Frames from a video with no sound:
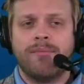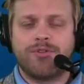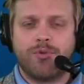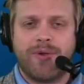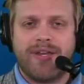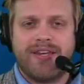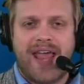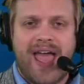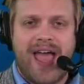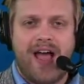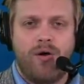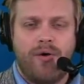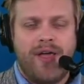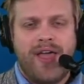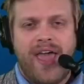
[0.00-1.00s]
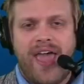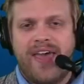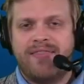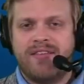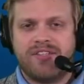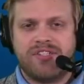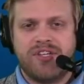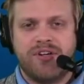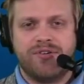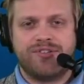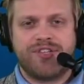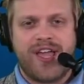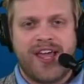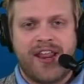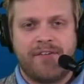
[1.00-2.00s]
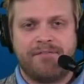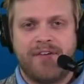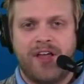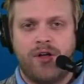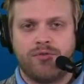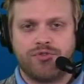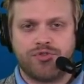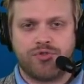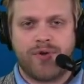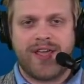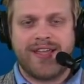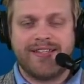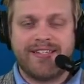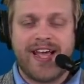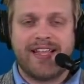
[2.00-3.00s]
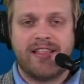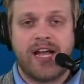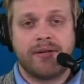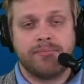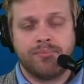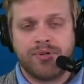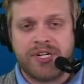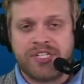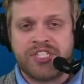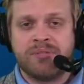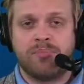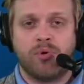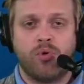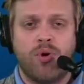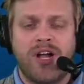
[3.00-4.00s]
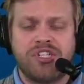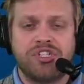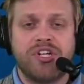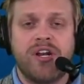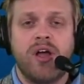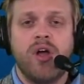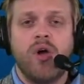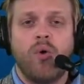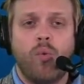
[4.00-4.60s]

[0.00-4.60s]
between now and this year's NFL trade deadline. Pretty simple question.